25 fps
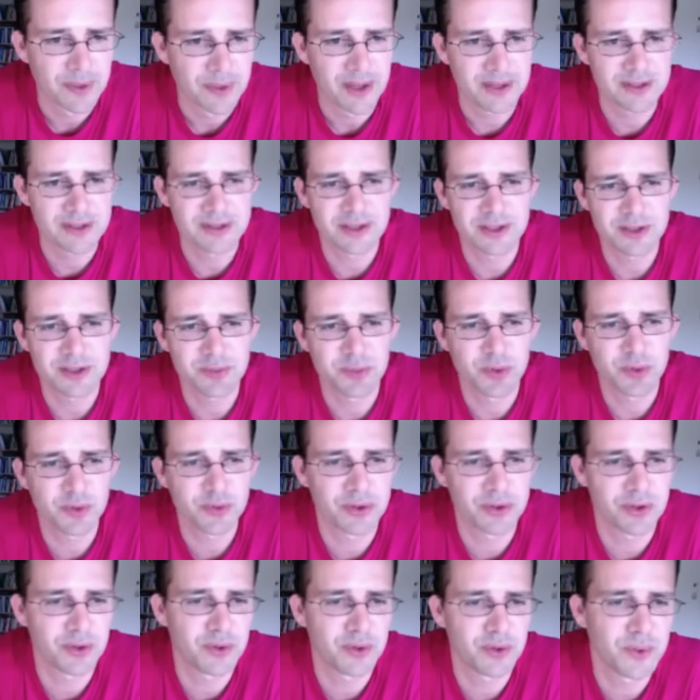And such
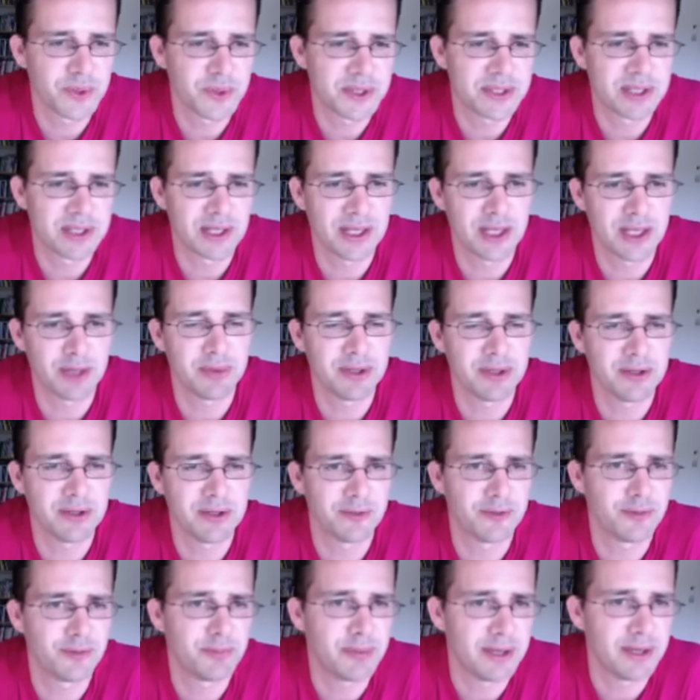moves are always a little bit
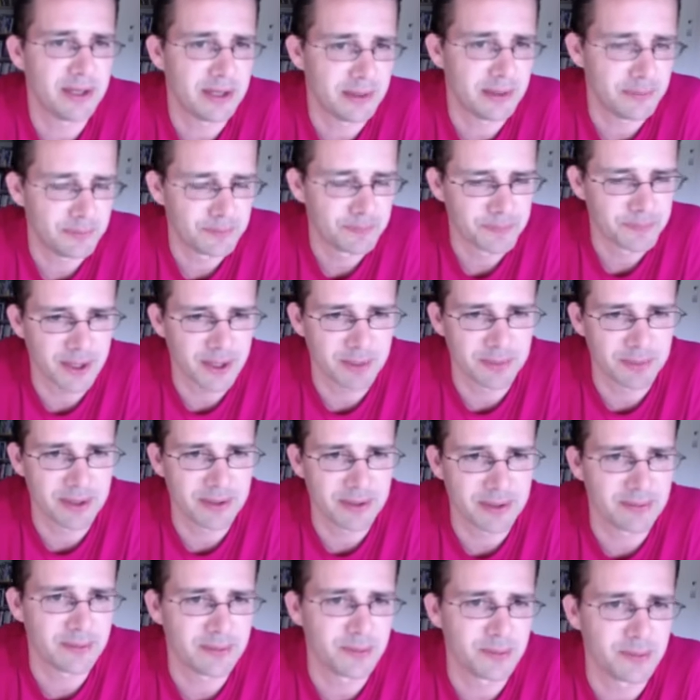of pity. I
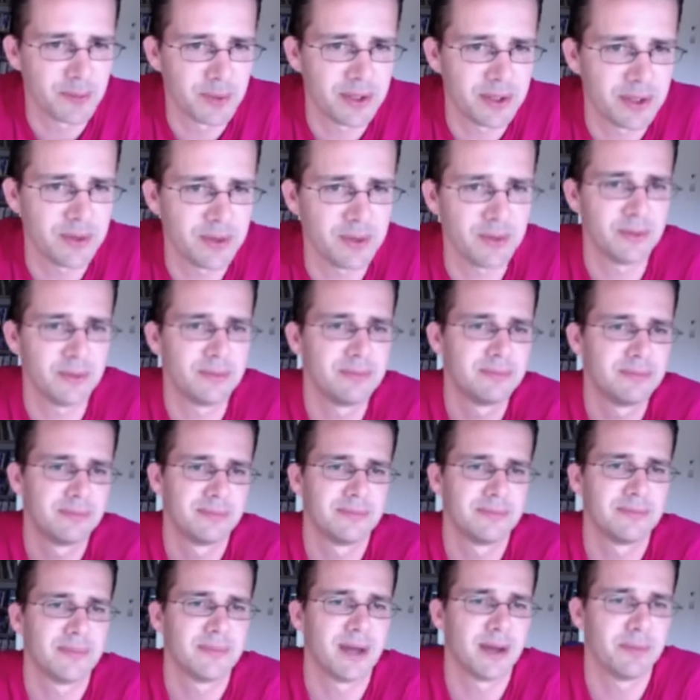mean, when you,
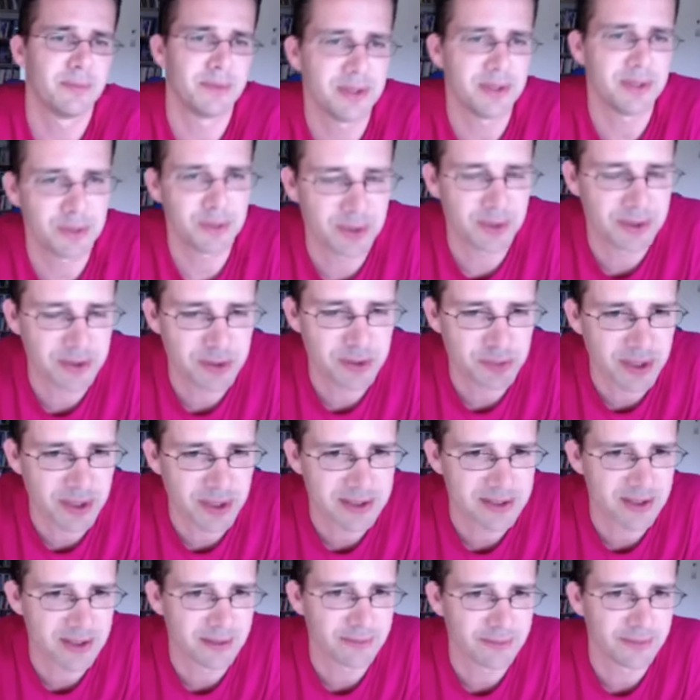I mean, you want to
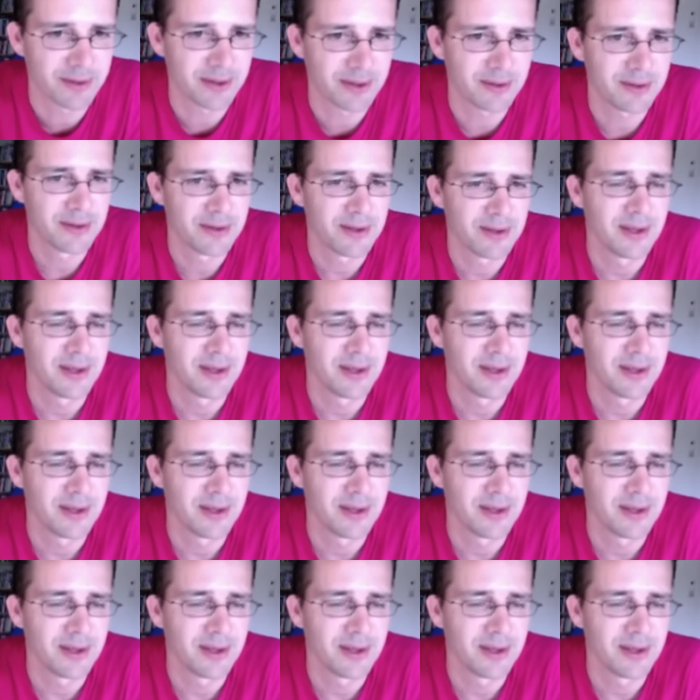make something